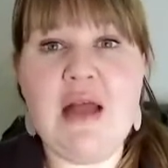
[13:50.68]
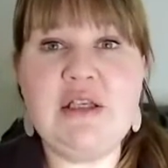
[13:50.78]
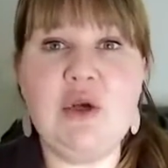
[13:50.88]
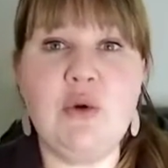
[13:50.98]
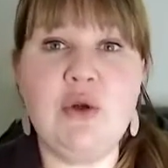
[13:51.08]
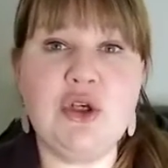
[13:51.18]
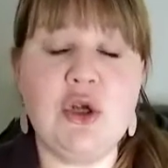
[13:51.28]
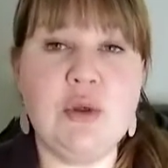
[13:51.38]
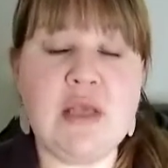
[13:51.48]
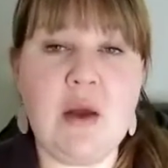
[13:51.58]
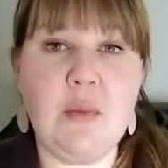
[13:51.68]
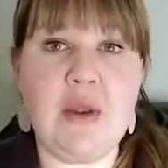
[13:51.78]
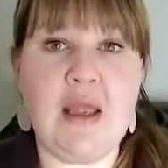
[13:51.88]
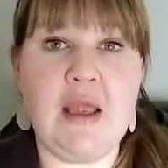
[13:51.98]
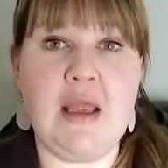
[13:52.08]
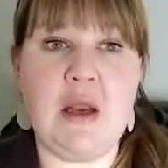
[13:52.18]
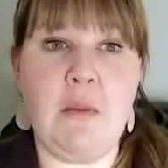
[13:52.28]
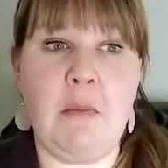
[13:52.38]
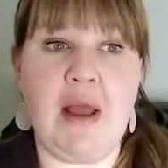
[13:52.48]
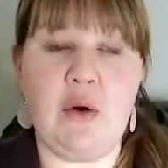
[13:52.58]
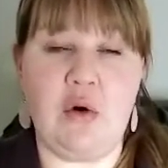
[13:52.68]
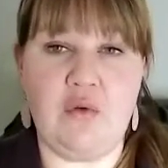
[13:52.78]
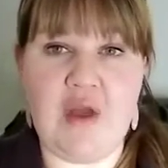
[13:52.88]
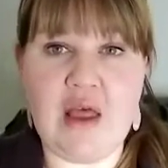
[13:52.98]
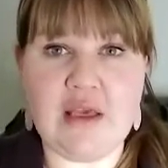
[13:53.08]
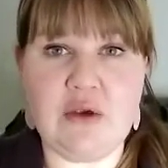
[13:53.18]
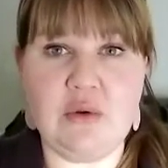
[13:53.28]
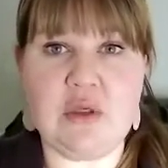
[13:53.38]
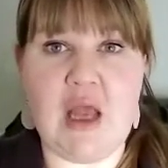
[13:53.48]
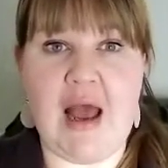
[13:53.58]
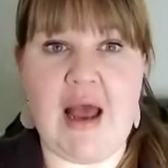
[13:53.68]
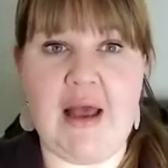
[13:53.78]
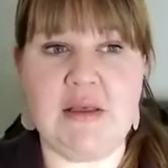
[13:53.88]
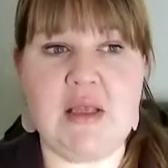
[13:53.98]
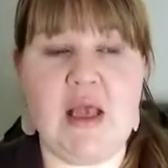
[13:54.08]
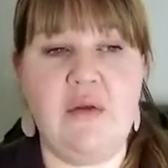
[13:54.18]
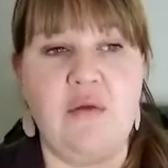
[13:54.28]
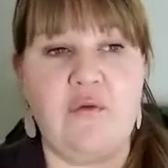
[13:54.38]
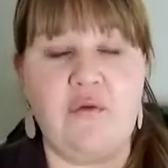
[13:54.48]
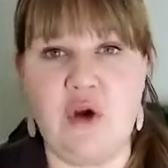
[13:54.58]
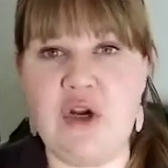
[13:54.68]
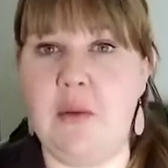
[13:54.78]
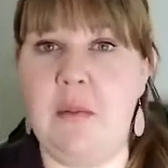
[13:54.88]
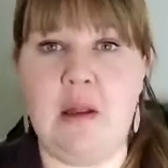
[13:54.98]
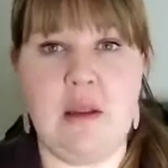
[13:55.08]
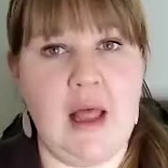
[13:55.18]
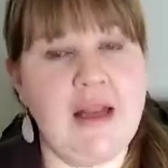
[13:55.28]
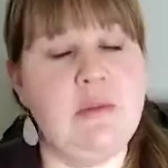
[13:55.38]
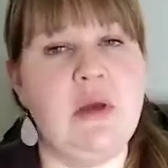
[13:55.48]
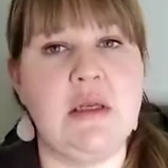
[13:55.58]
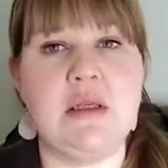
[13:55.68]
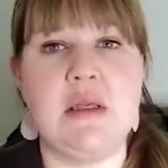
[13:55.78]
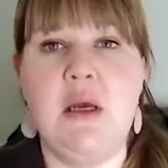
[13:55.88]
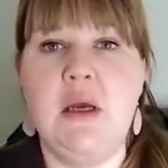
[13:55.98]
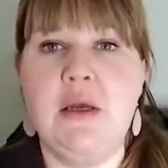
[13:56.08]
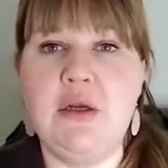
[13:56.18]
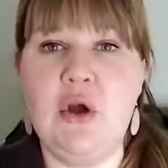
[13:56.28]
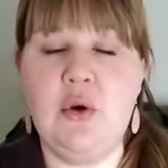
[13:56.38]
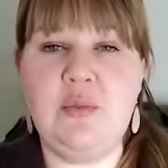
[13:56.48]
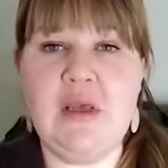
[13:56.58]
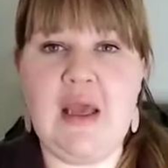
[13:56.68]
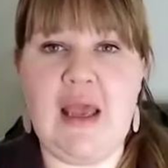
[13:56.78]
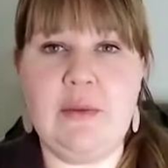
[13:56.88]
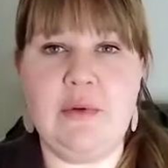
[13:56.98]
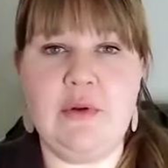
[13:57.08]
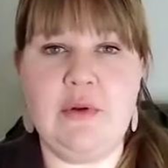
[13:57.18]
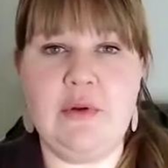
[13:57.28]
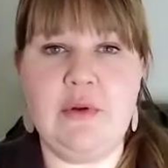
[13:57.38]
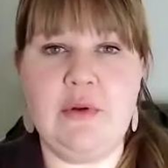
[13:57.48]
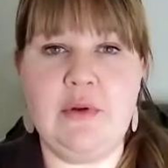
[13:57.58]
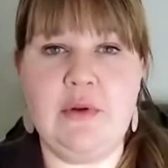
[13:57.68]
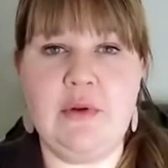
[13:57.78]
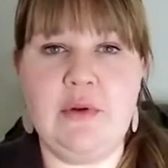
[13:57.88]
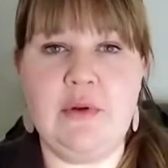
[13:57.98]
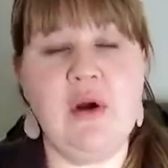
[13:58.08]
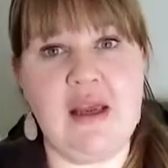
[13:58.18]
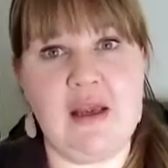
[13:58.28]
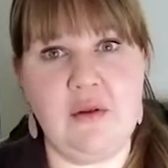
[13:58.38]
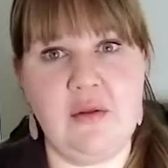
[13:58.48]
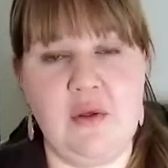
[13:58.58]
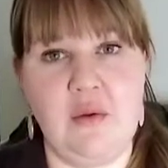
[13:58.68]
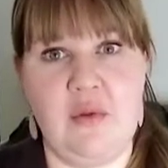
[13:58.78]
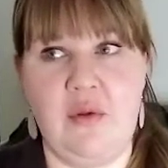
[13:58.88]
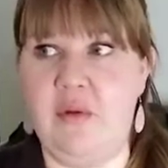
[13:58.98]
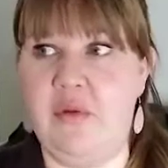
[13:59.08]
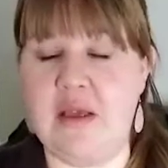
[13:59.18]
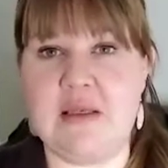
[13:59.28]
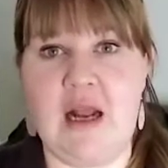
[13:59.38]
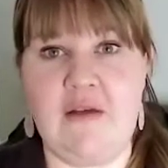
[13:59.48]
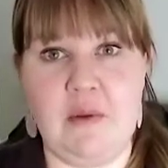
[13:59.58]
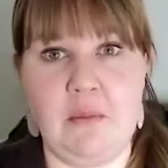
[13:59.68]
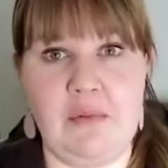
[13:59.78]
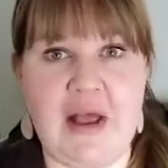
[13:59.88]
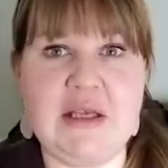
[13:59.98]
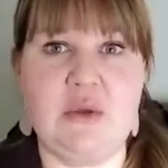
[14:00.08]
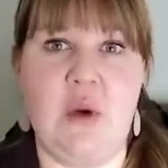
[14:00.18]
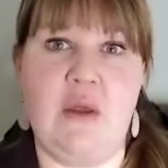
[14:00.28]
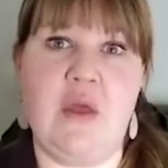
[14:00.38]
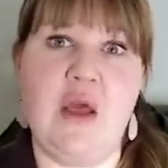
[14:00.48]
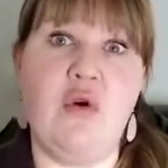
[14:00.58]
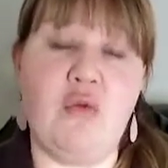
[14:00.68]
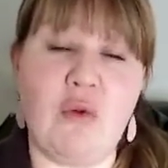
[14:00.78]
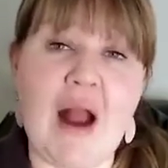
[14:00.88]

And so it shows up in my core values as freedom, alignment, being able to enjoy the things that I've been blessed with. And